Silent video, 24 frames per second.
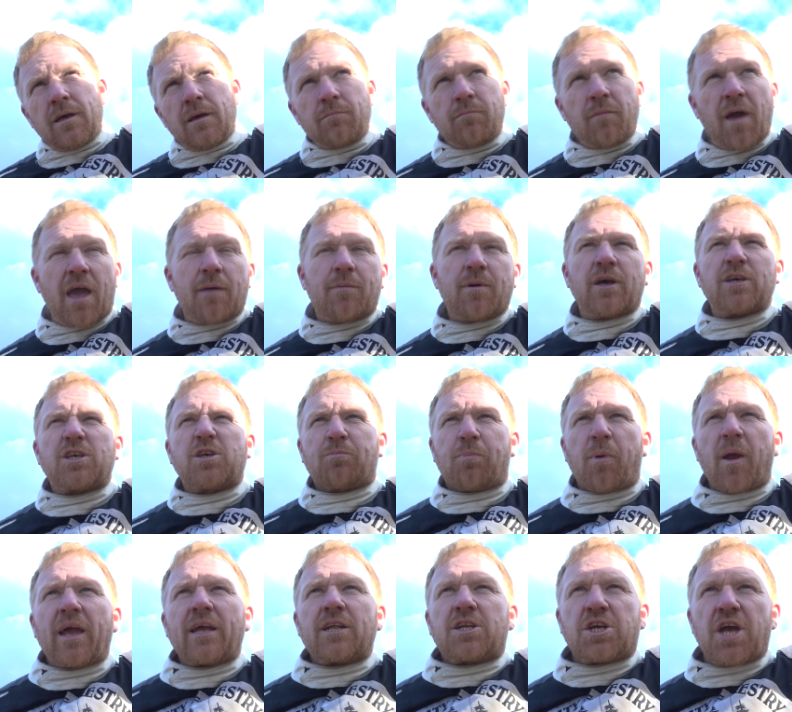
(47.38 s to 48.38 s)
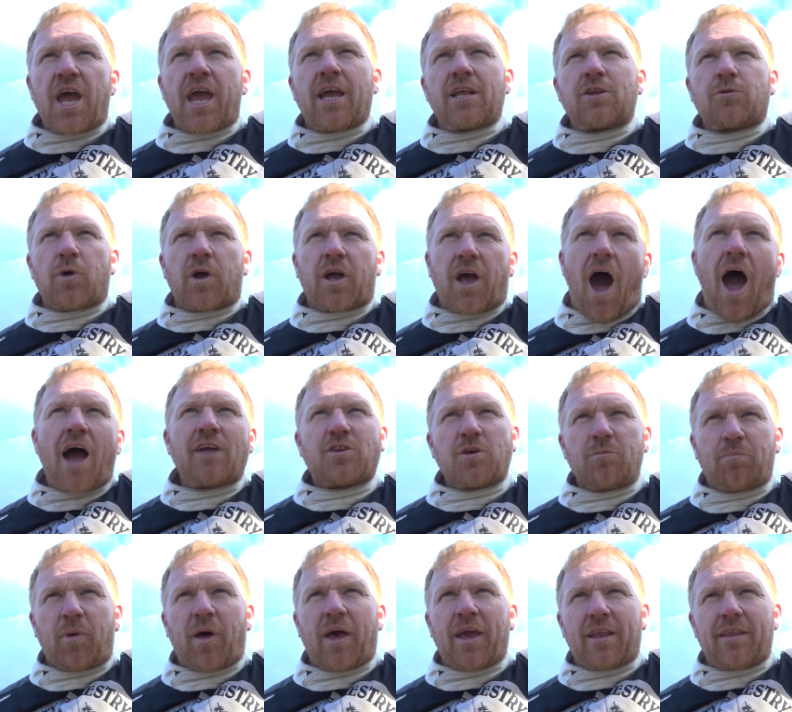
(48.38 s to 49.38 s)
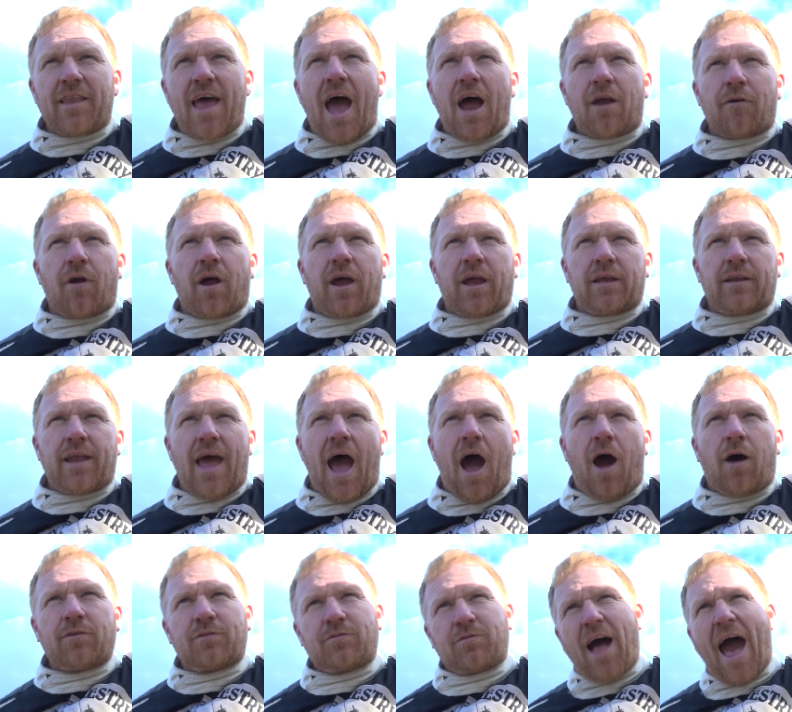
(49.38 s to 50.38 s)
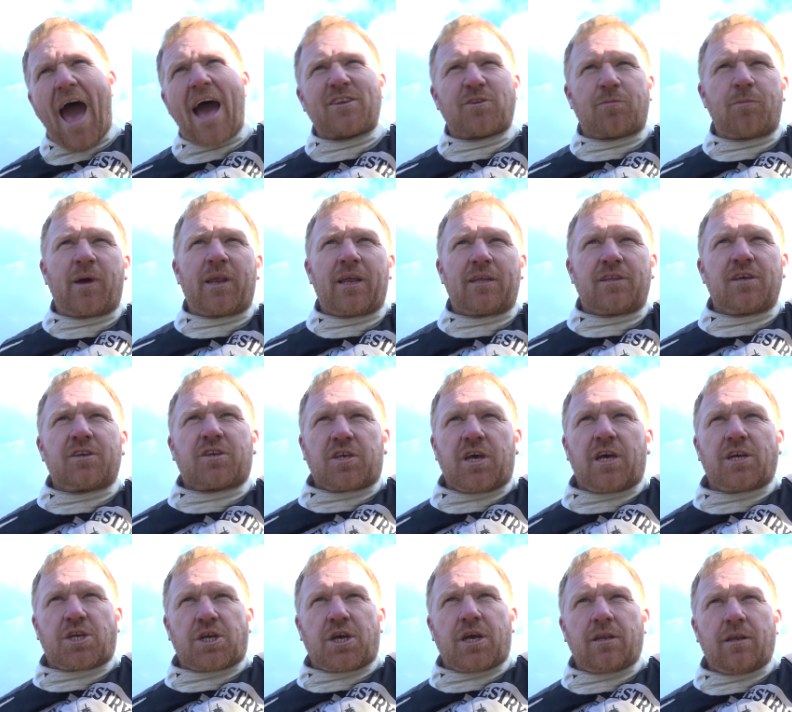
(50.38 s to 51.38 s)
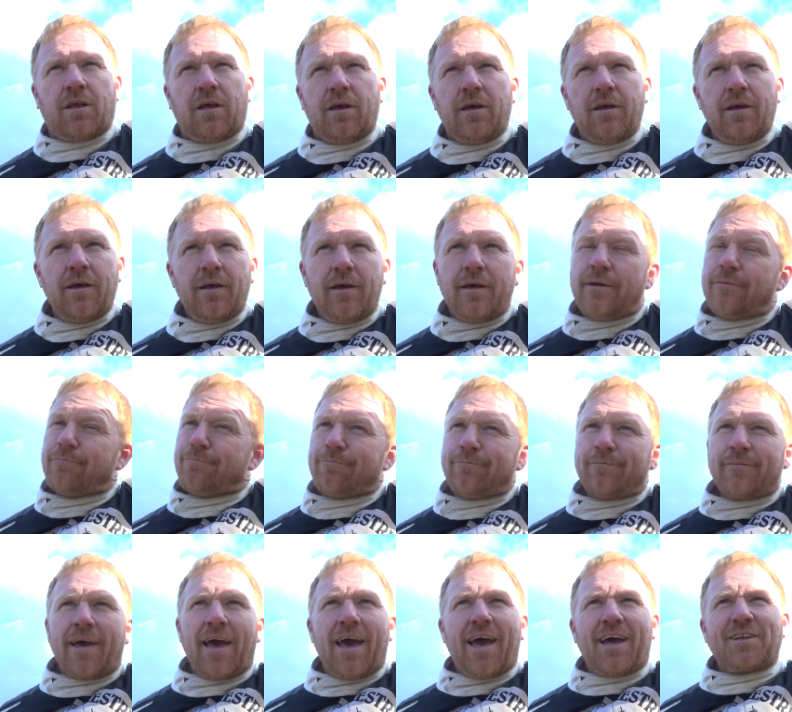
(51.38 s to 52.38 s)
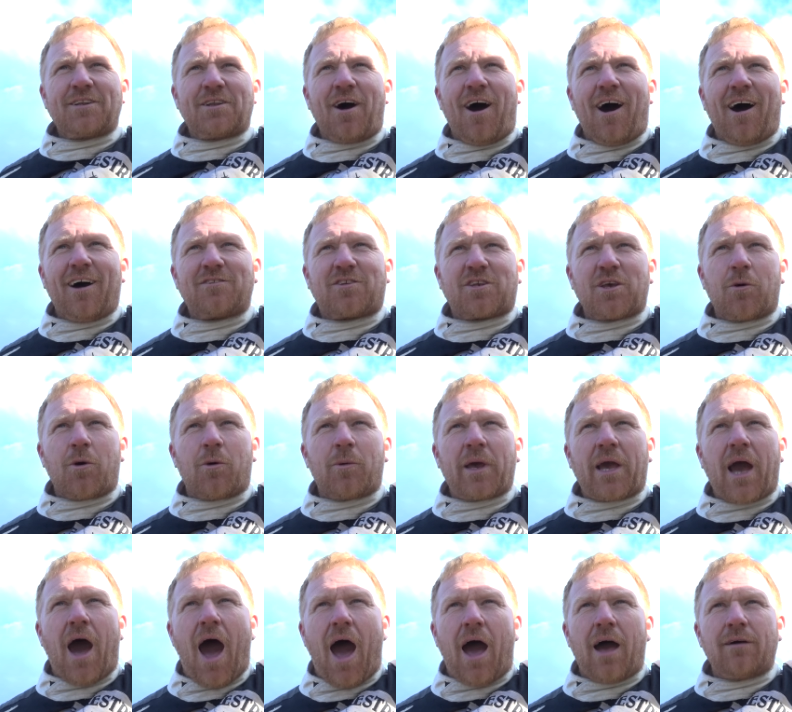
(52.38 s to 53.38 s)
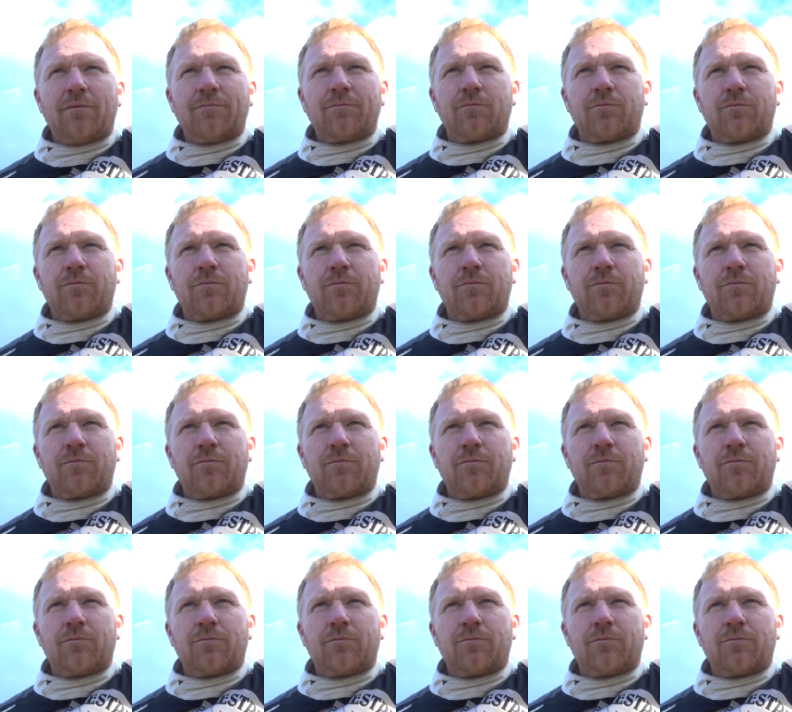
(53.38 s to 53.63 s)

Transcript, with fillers: maybe a spring change. We're contemplating that right now. Last minute decision. Yeah. And uh, see what we got.